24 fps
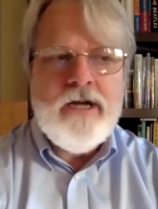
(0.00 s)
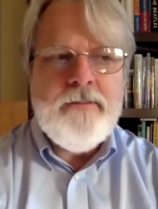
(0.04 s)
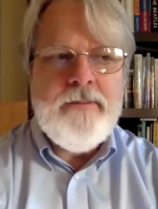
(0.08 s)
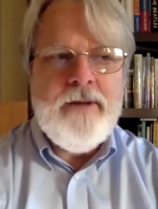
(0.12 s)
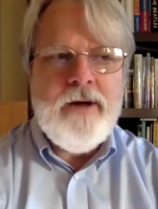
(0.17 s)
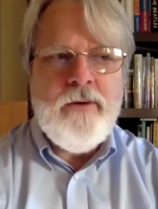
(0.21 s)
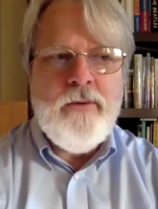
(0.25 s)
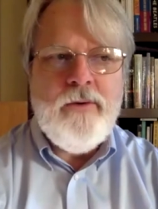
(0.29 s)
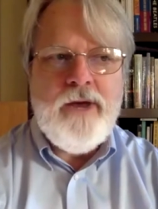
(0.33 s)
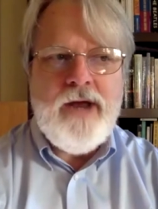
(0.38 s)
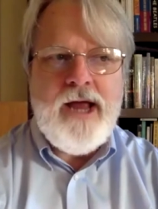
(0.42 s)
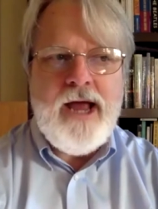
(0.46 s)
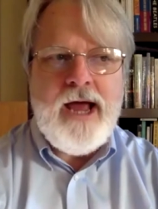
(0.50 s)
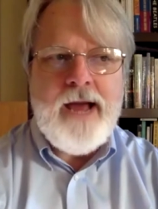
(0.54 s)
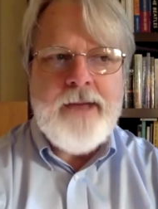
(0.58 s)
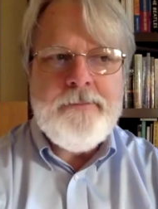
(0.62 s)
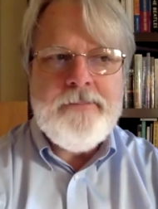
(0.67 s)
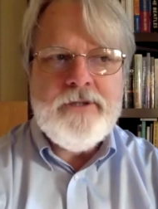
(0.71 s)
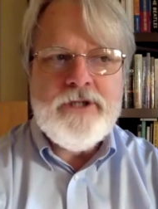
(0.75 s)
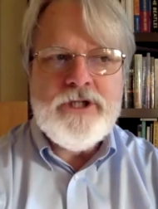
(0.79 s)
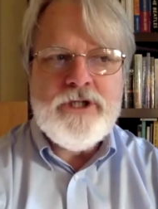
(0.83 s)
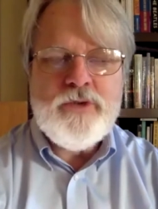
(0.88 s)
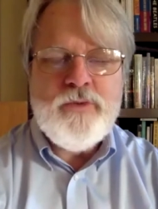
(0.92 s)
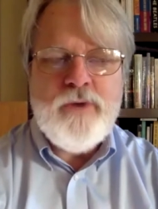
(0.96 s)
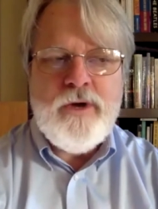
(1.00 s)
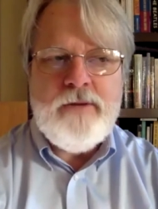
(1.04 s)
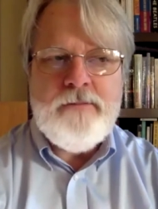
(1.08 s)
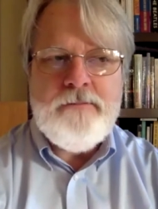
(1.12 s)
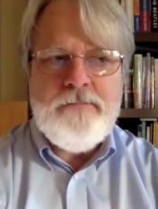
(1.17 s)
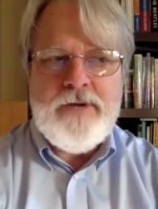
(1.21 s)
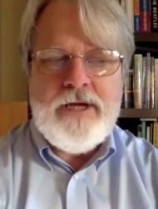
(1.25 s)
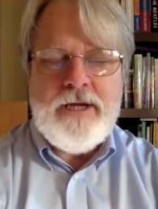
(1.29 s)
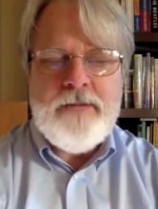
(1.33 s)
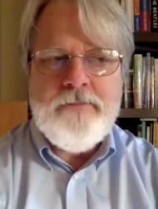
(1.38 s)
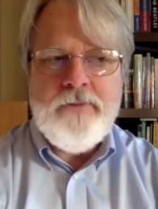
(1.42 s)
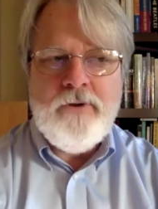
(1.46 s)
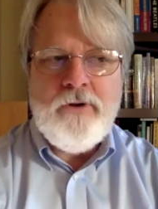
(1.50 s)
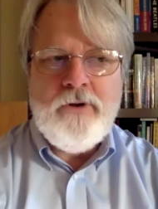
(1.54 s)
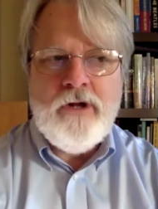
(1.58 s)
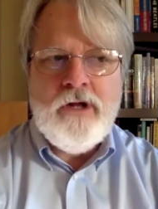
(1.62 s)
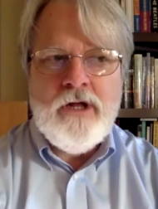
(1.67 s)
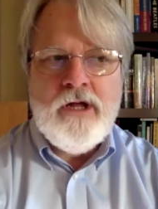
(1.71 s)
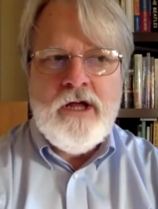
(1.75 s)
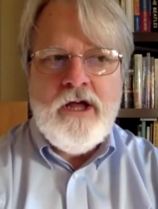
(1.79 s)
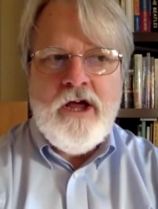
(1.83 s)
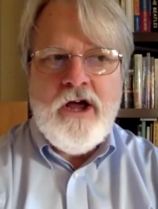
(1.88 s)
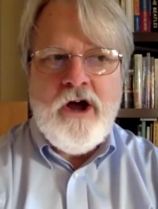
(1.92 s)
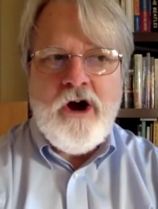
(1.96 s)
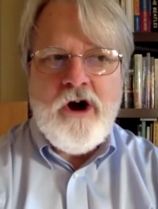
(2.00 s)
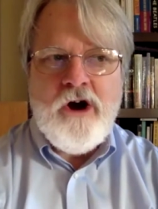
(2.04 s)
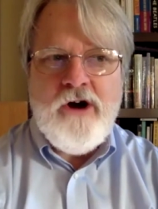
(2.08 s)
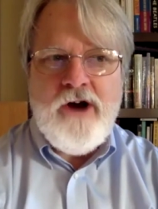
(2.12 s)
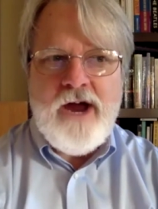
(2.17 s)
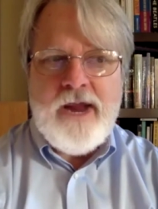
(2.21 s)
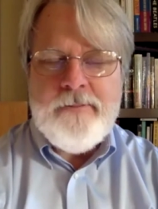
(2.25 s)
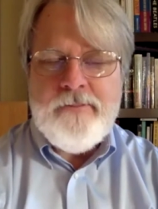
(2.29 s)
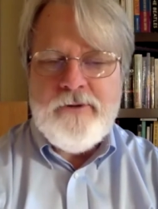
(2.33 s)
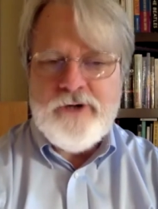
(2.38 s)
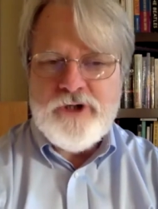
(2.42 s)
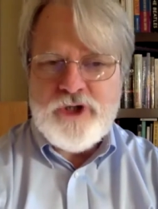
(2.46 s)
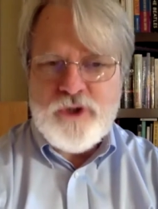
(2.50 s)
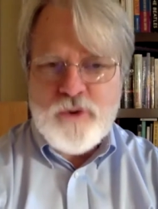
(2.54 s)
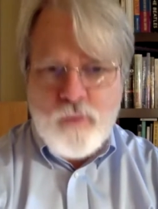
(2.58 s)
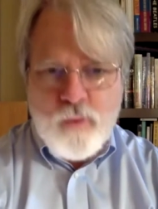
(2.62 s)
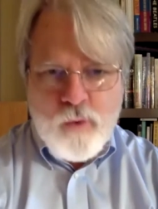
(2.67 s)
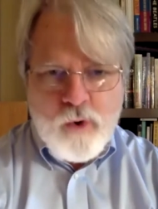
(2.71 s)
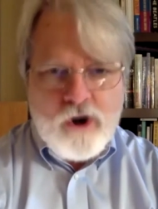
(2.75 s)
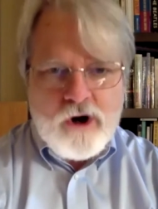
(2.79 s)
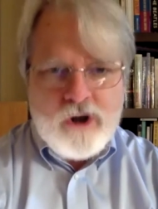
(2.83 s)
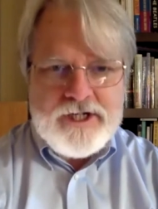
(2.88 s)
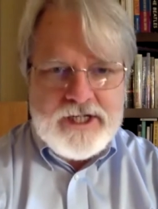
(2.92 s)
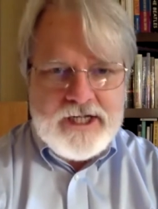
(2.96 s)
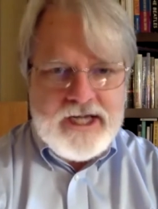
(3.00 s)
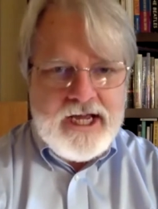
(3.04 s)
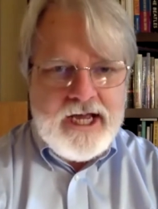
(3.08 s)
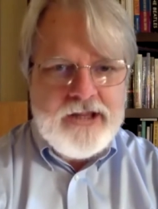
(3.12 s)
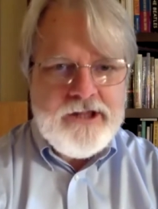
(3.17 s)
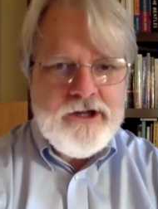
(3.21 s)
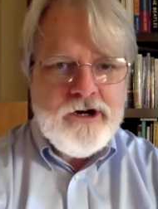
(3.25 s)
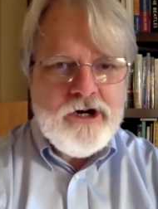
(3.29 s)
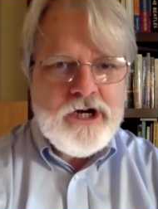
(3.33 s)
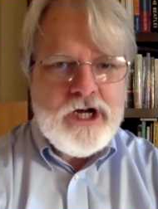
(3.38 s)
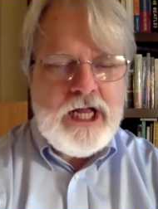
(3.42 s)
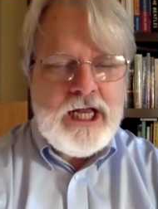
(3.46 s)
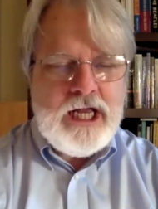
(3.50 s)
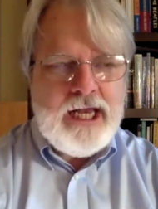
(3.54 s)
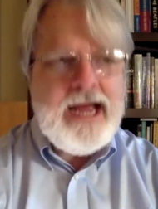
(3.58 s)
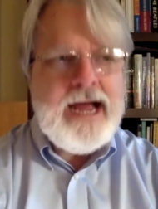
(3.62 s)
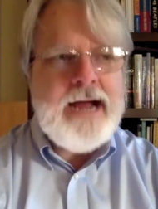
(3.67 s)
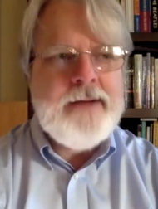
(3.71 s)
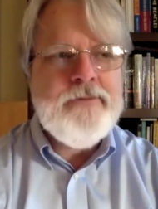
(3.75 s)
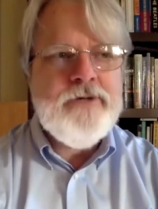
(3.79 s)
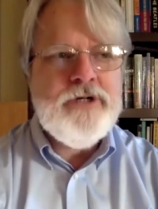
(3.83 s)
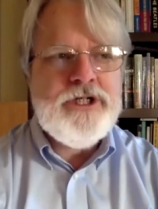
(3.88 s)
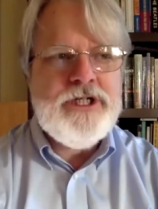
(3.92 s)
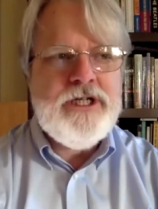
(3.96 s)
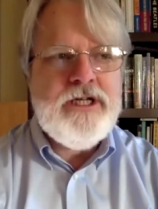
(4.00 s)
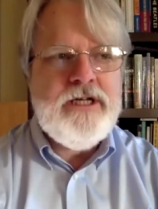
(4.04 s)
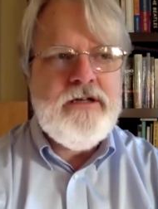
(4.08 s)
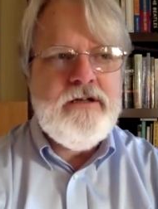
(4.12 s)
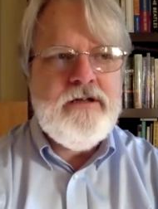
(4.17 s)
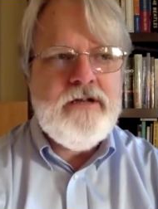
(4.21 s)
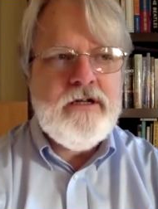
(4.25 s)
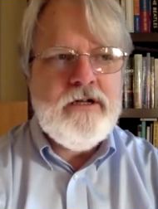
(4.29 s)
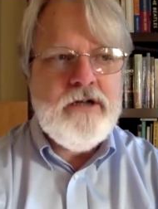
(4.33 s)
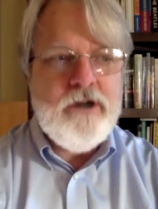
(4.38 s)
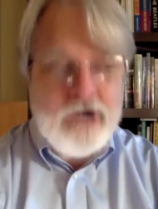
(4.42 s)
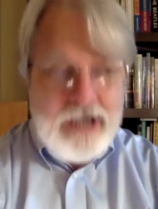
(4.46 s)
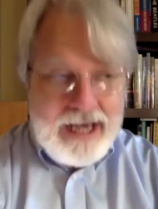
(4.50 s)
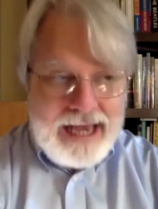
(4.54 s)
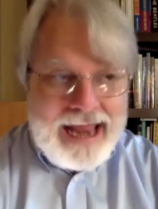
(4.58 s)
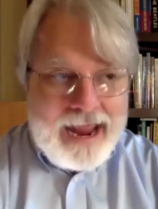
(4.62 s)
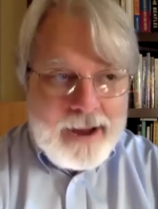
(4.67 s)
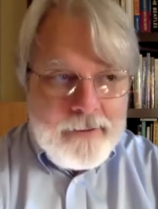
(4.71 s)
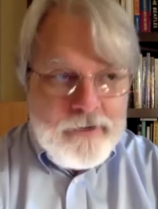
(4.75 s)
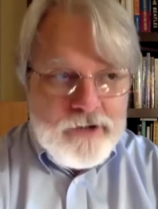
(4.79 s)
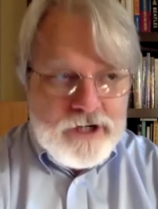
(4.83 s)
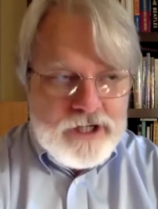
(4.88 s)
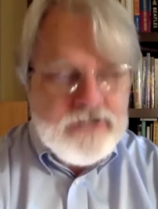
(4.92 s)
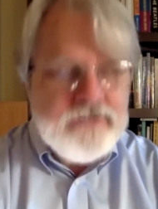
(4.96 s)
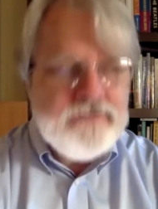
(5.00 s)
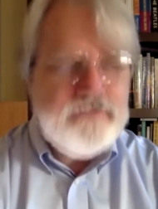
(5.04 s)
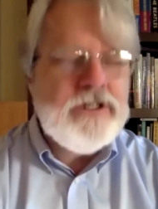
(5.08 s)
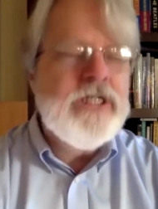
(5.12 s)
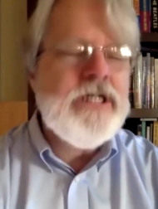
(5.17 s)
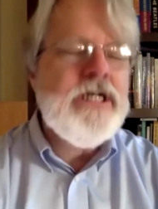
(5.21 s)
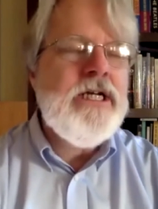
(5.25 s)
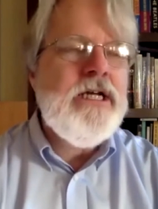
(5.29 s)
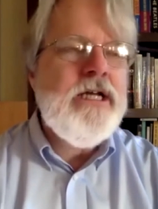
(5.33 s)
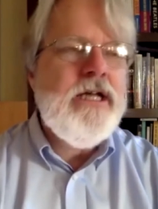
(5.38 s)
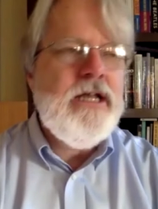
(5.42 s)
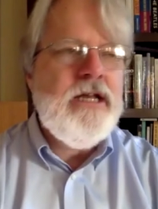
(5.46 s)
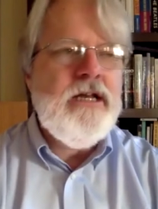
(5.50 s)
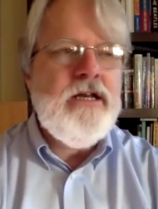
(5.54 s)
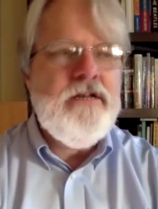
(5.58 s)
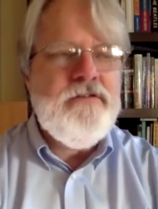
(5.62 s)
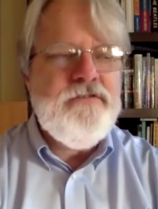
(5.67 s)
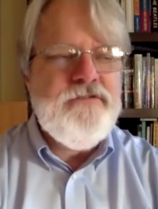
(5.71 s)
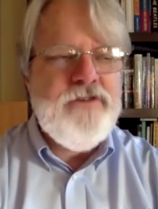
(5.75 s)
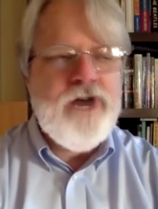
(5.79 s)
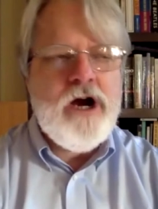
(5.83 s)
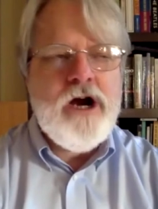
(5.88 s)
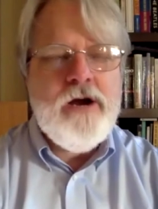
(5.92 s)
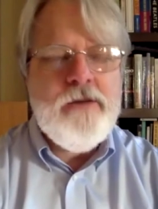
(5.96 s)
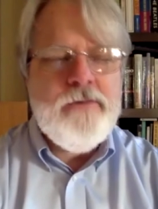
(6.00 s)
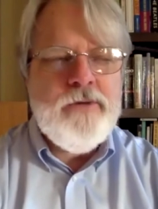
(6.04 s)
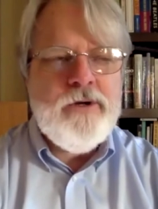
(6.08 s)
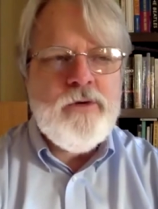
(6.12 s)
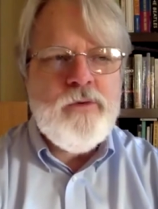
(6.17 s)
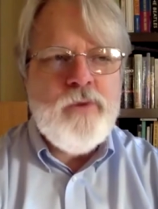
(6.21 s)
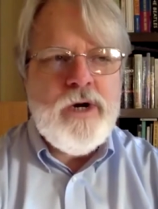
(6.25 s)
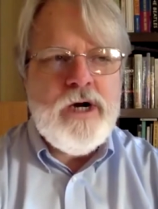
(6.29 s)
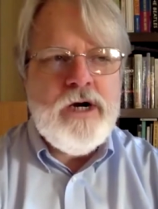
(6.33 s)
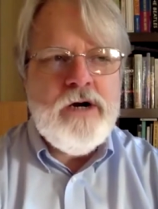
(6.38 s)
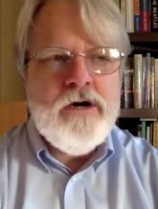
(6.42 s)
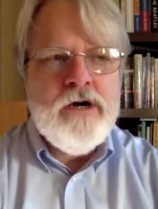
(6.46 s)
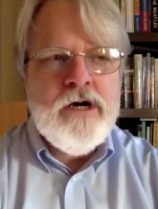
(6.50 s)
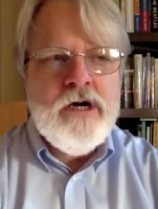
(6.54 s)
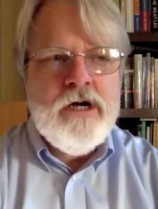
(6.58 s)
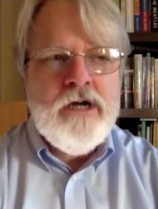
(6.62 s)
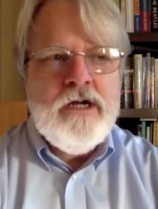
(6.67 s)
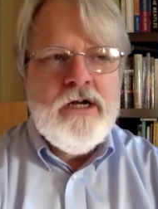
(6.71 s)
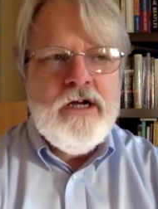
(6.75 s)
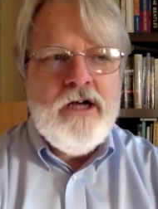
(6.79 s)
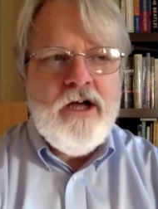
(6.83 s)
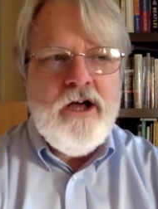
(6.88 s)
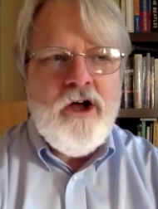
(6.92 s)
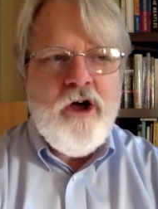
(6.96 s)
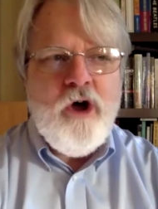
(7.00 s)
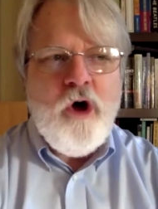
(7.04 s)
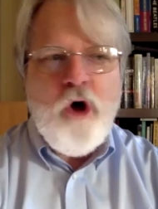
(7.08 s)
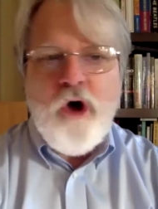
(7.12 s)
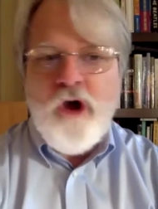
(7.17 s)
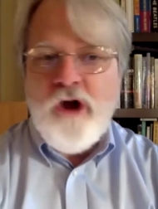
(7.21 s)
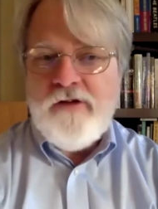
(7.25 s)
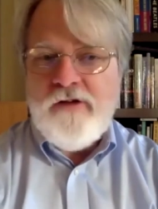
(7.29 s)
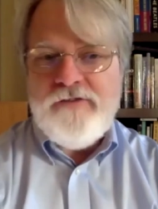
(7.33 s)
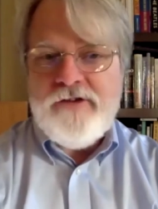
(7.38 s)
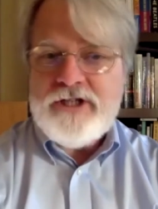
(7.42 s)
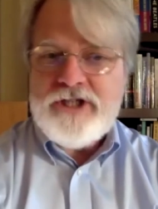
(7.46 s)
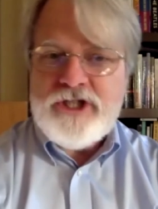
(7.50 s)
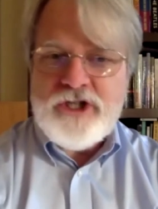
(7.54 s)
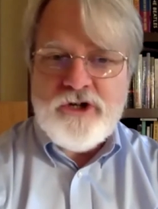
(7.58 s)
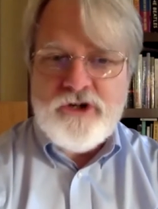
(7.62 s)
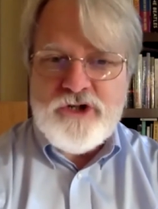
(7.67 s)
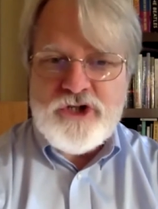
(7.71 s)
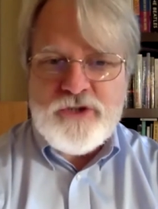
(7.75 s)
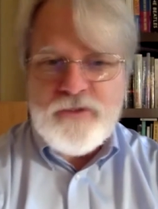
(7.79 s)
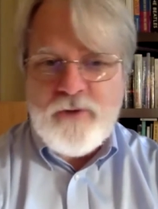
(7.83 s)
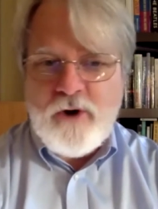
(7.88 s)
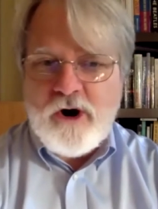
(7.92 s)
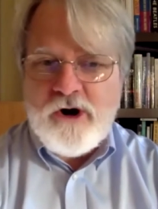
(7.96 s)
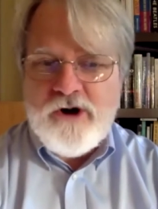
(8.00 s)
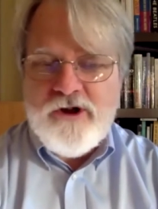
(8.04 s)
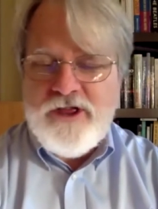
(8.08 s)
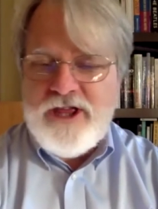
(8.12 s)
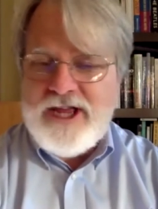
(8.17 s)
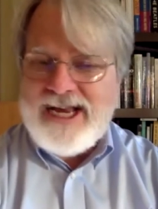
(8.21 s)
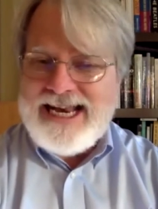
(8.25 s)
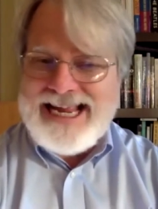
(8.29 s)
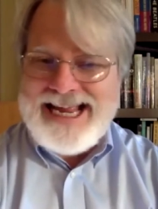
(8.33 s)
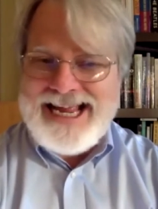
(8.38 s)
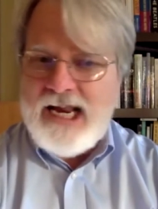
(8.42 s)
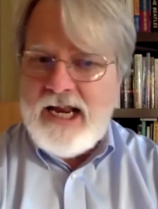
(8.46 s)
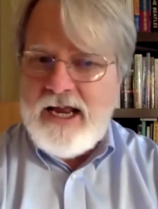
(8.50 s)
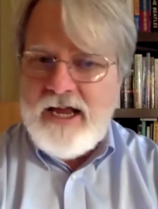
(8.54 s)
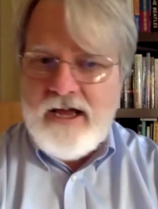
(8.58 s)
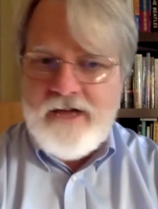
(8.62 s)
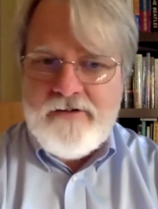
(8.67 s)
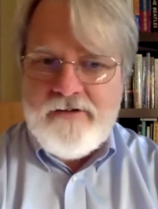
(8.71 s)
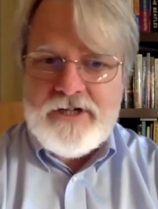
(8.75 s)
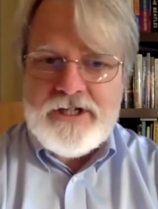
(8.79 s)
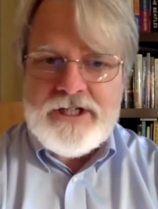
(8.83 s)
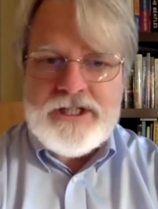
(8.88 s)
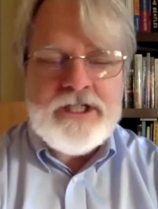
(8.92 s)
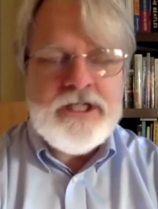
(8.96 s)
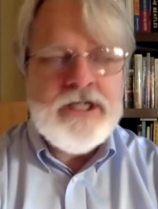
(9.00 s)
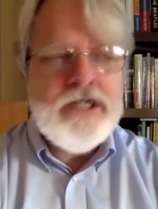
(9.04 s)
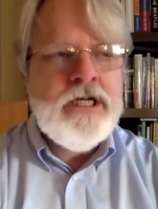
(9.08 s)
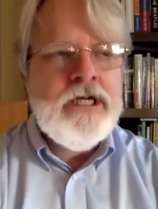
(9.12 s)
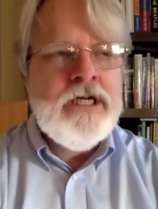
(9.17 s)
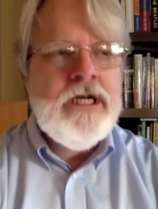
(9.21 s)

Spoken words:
about what happens when people are able to work together collaboratively in an environment where all of us are smarter than any of us.